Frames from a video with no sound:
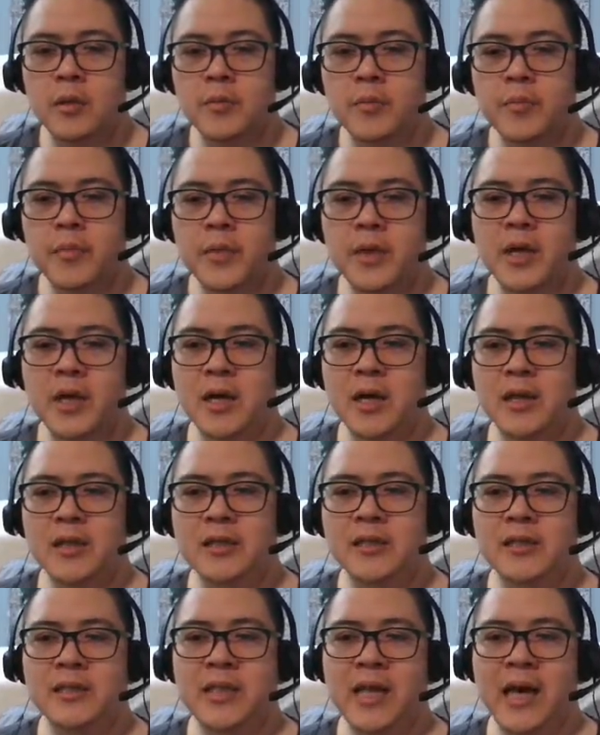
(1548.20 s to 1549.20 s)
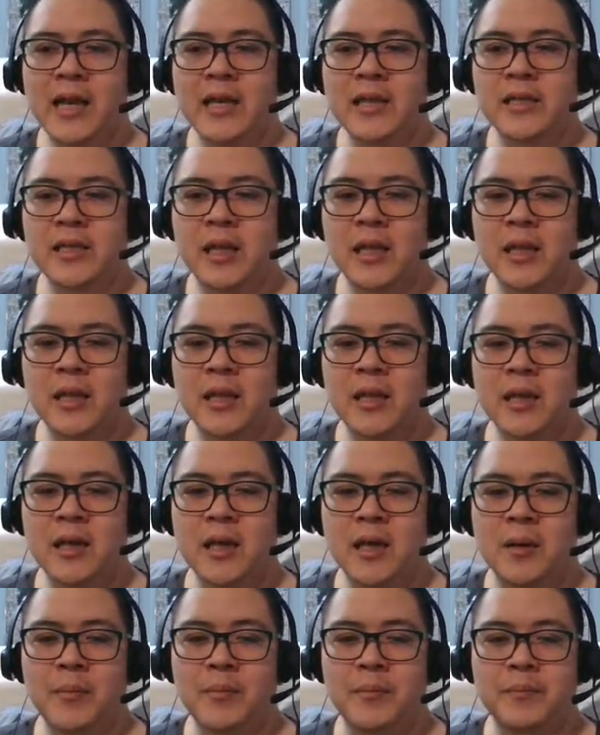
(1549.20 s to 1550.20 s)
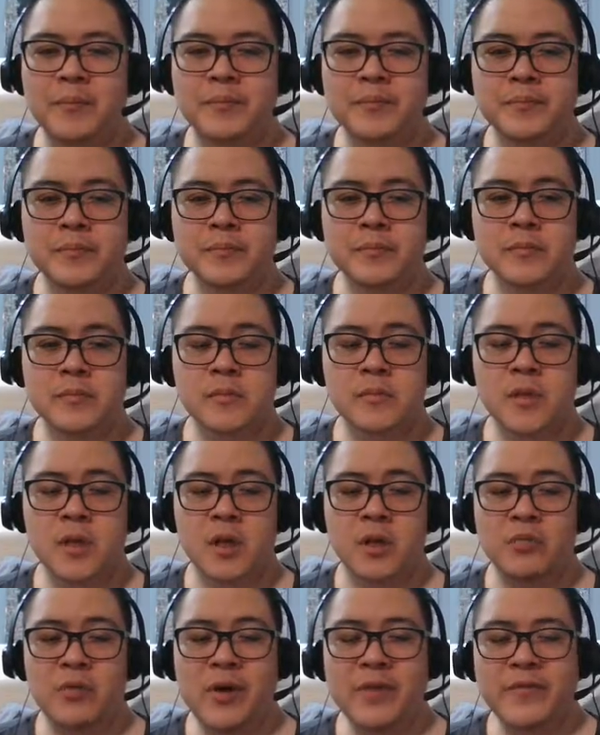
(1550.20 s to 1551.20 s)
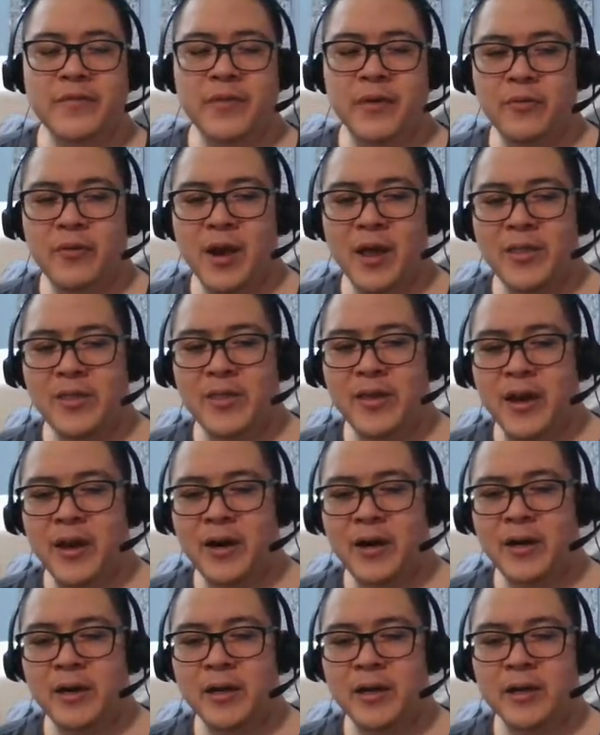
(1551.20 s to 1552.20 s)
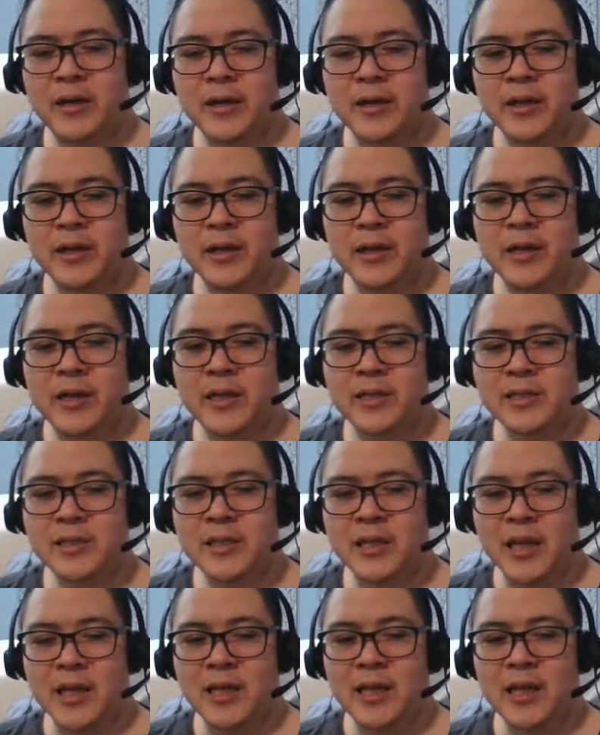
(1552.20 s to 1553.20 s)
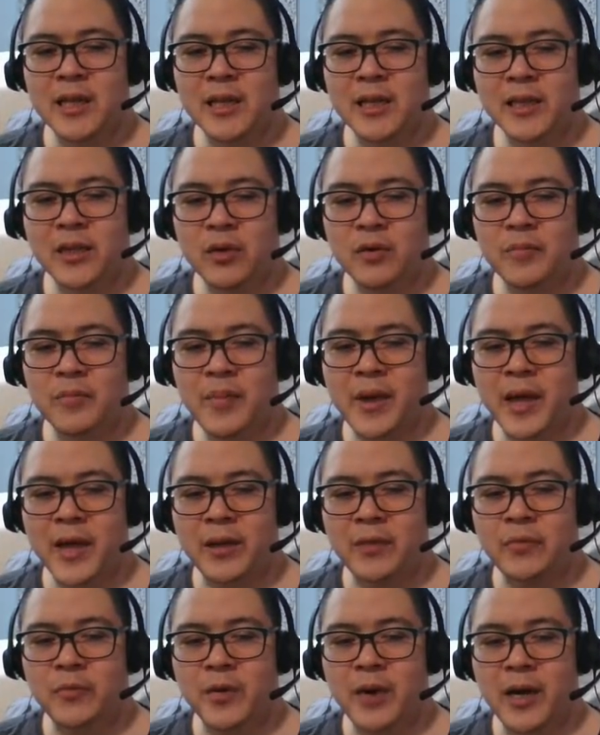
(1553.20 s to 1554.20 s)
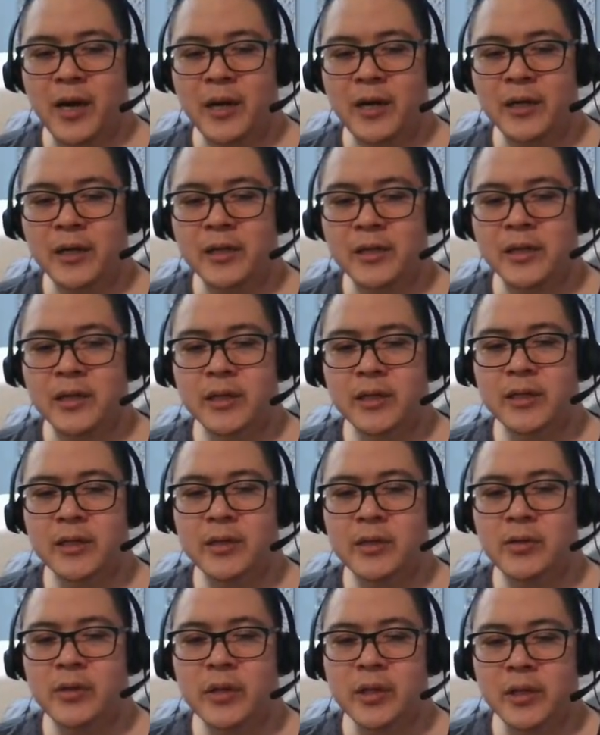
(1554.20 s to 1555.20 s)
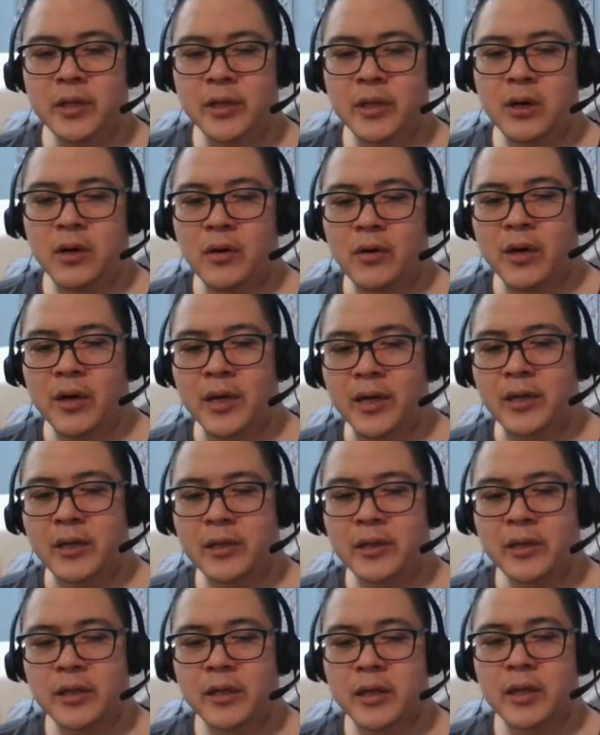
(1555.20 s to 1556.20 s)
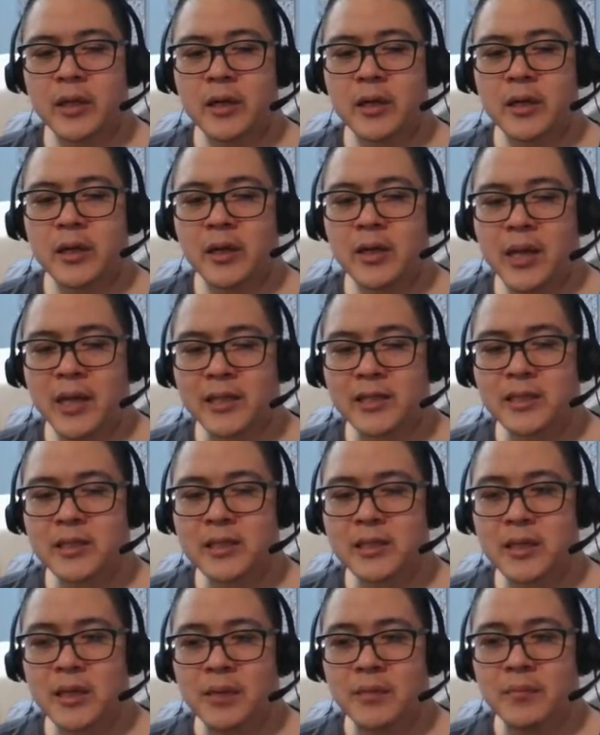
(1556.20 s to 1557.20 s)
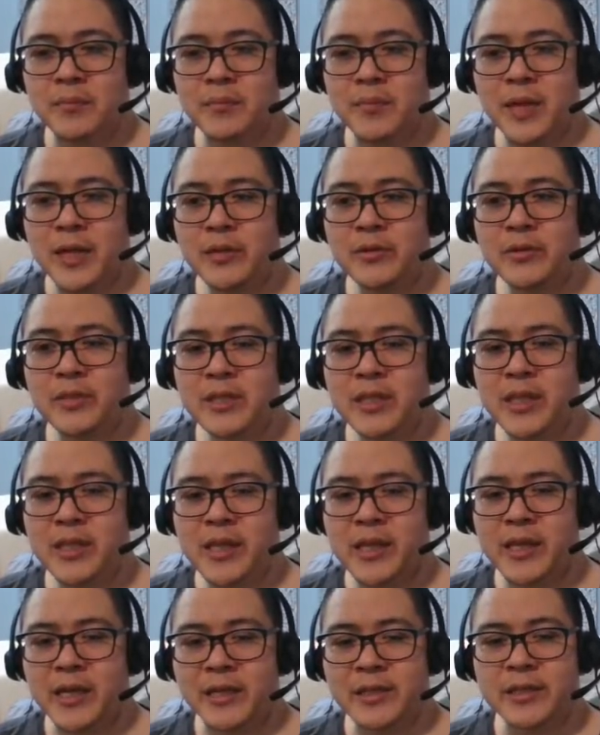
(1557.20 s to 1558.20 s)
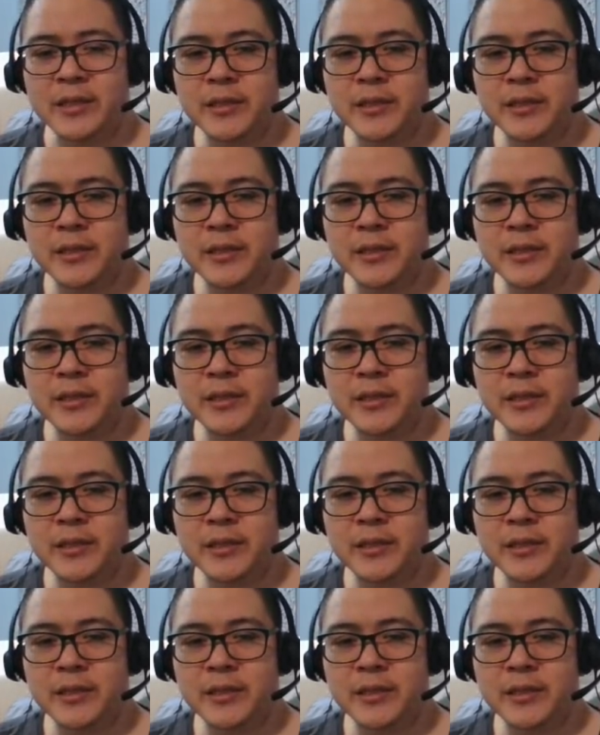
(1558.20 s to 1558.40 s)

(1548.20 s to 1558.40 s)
Because that little rift right there is a little domain where you can go and collect some interesting things